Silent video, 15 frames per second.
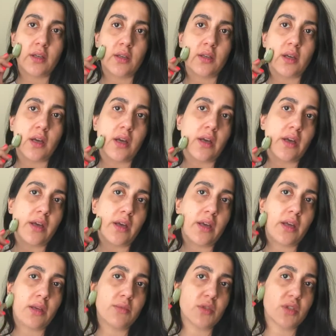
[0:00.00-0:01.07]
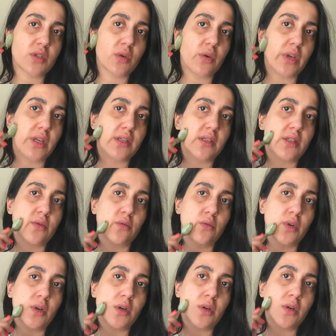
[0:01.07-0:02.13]
And I am just going to
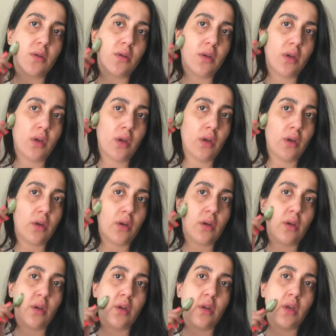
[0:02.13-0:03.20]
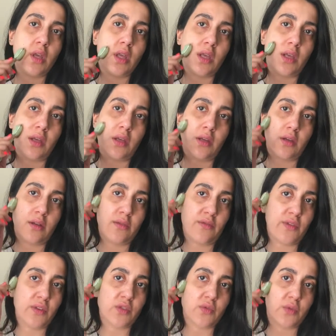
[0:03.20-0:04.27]
roll, and it
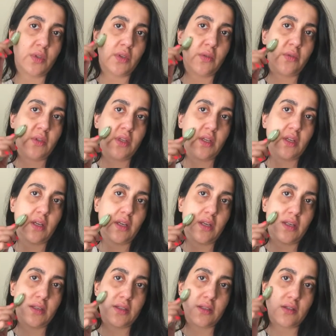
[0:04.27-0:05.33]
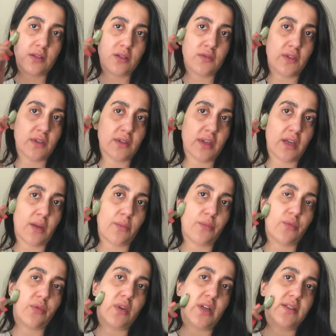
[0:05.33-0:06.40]
feels really, really nice. It just feels like I'm
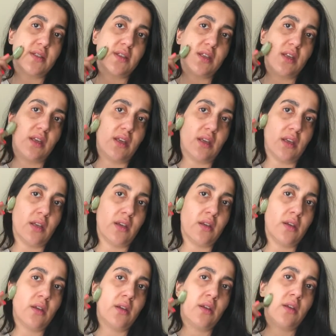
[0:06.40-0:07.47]
pressing in